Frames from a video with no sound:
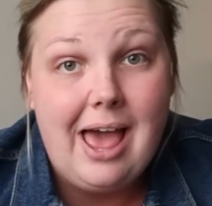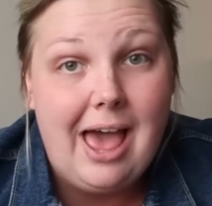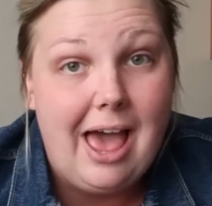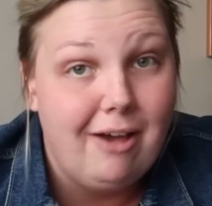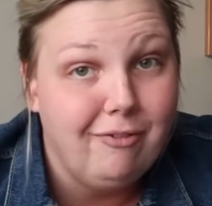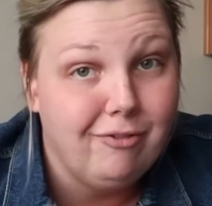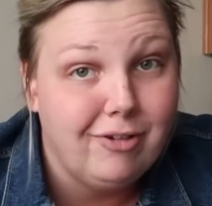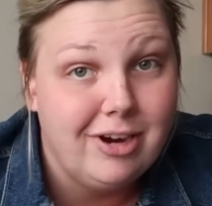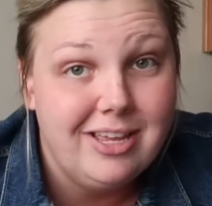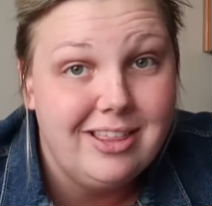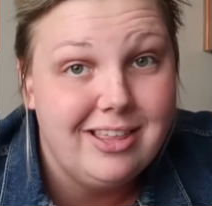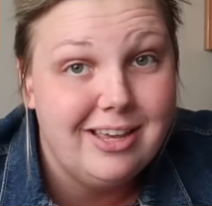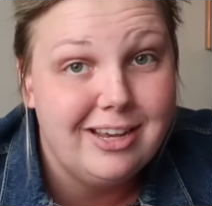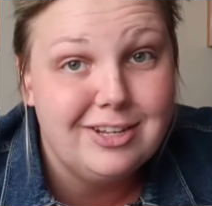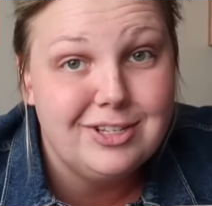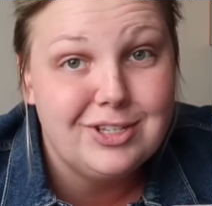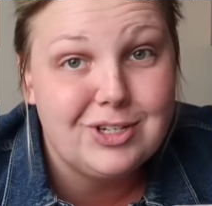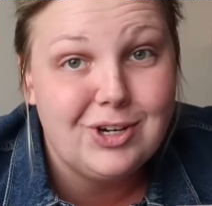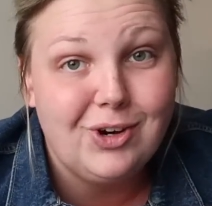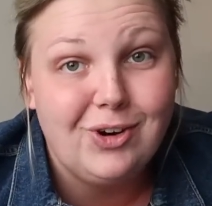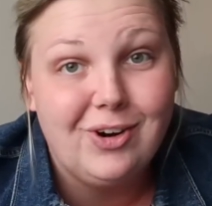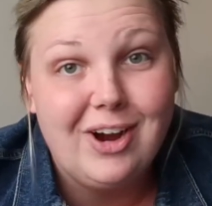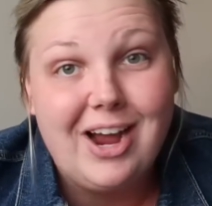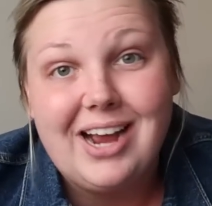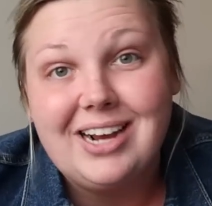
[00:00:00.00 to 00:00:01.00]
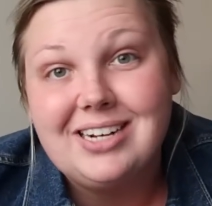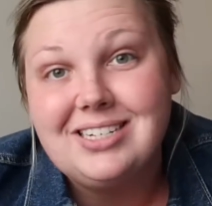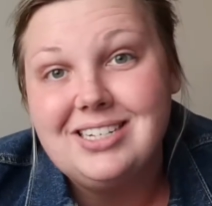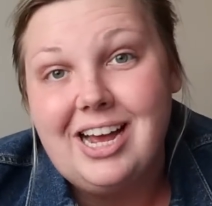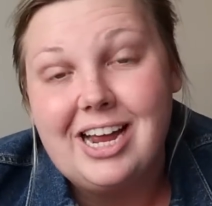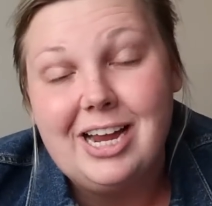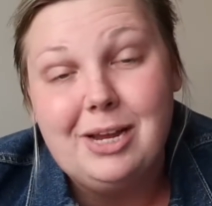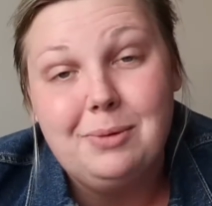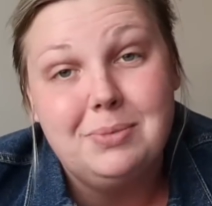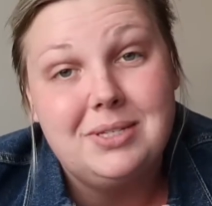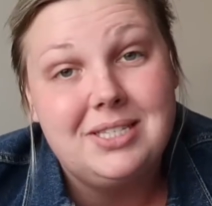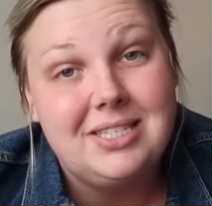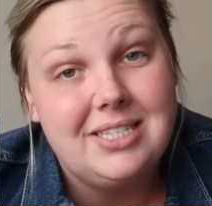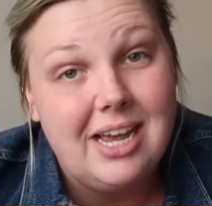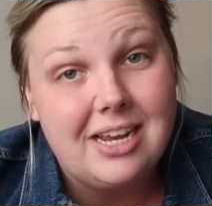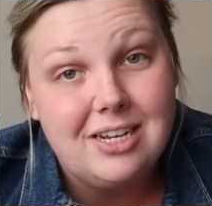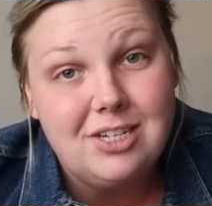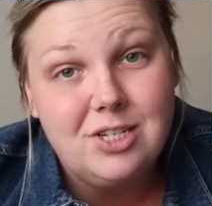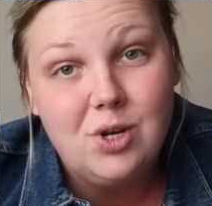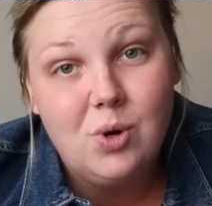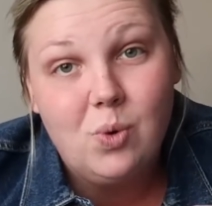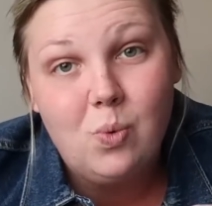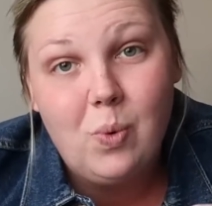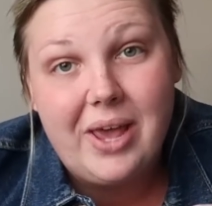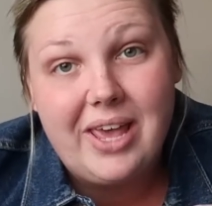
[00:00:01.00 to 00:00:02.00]
Everything is correct. I am
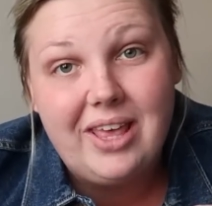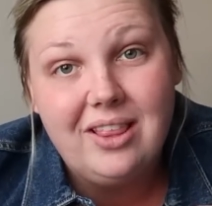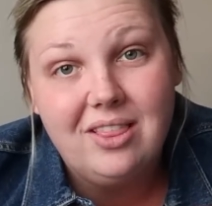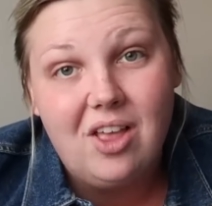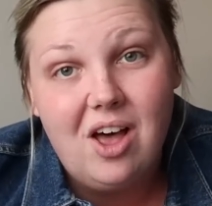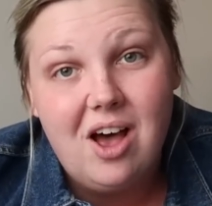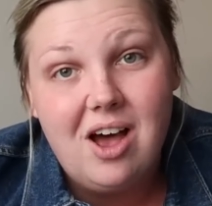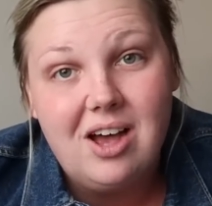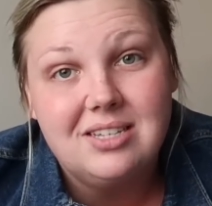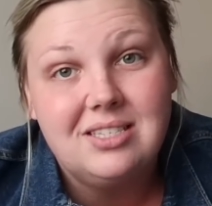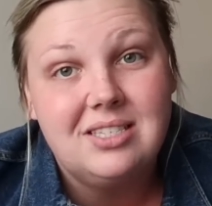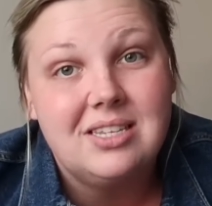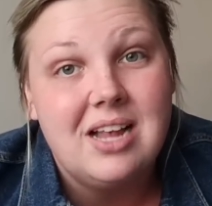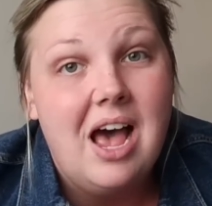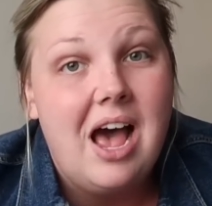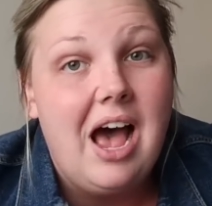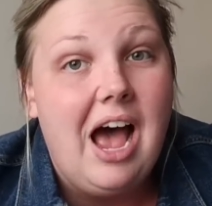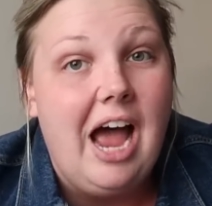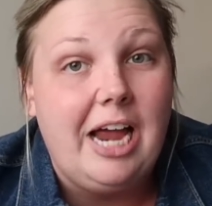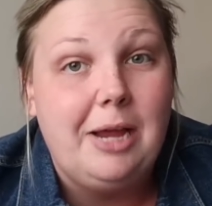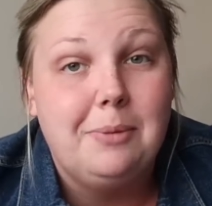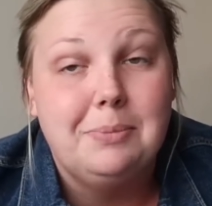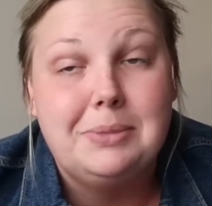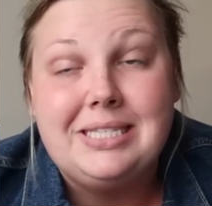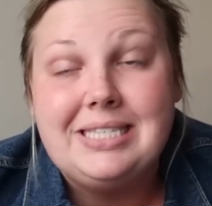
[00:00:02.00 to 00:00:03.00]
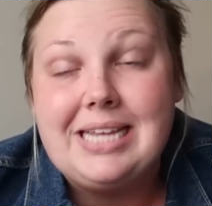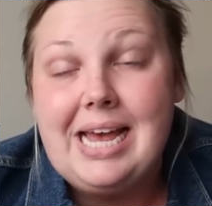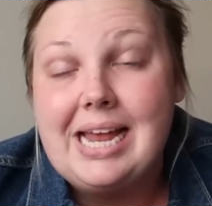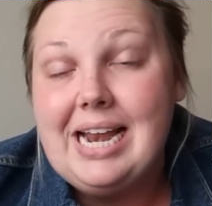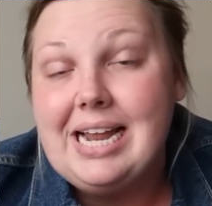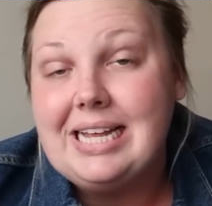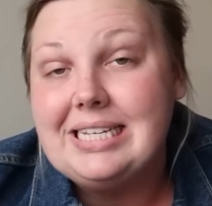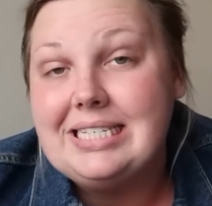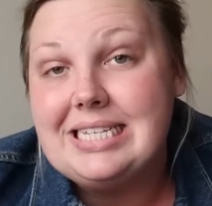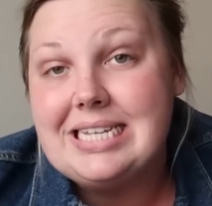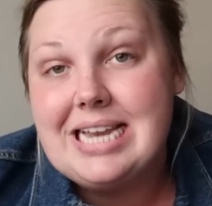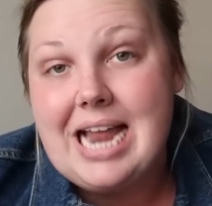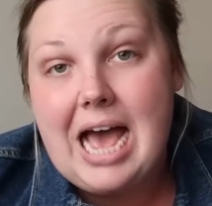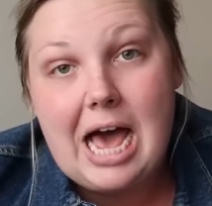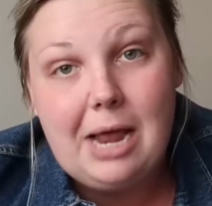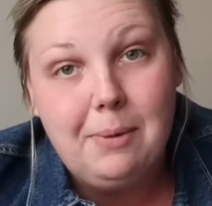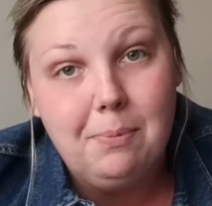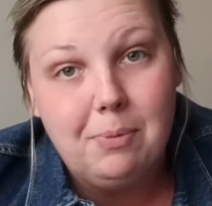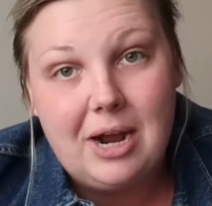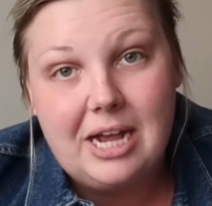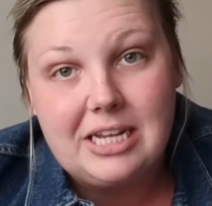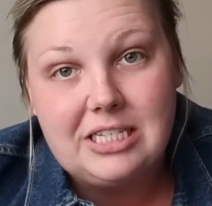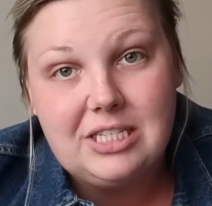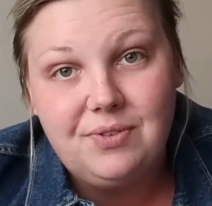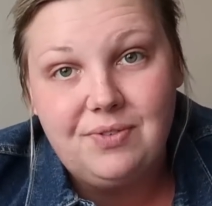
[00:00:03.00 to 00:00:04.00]
set to weight loss. I am set as
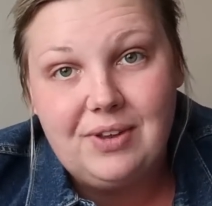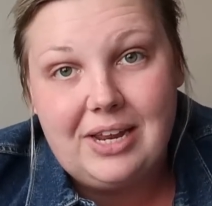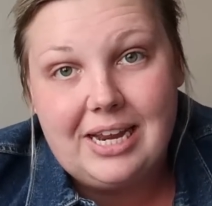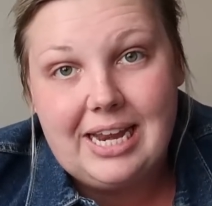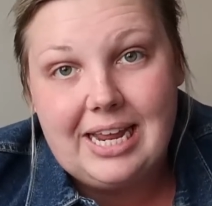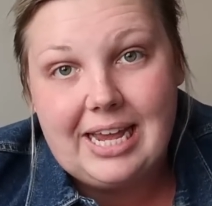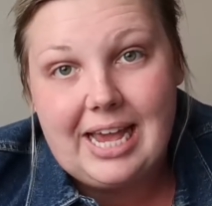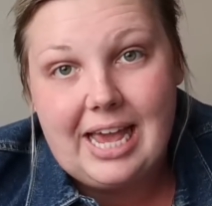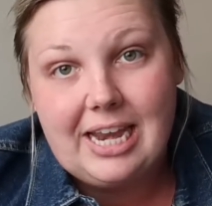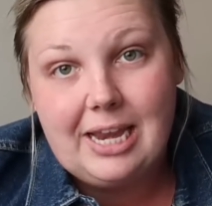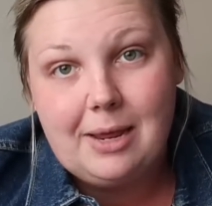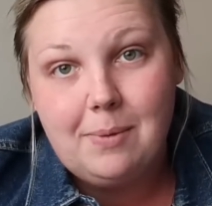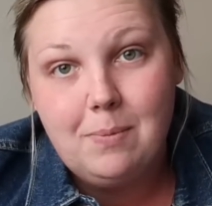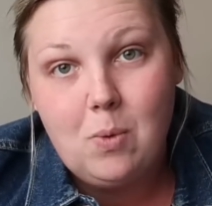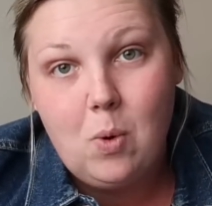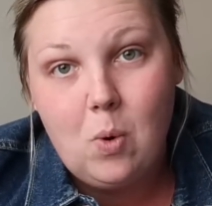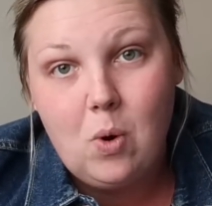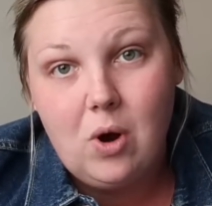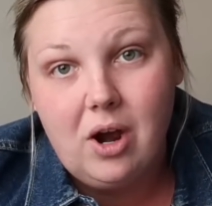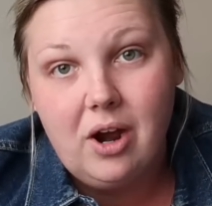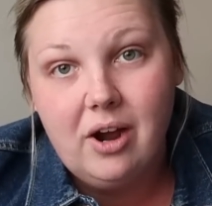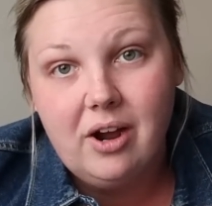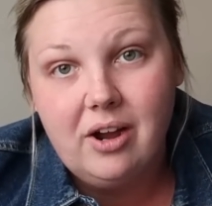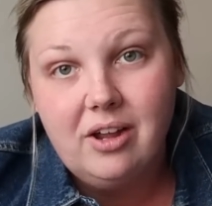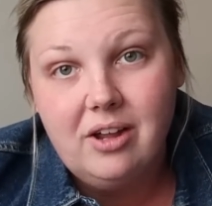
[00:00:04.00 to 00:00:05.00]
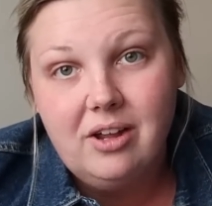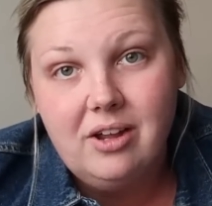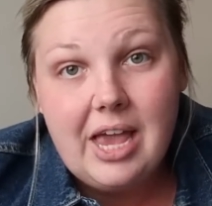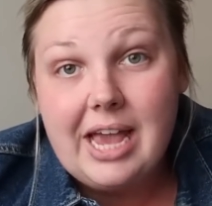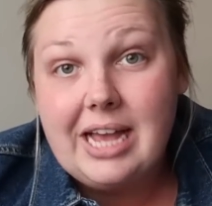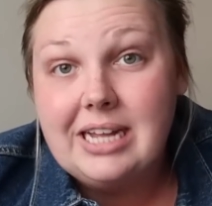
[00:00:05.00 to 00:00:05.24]
not breastfeeding anymore.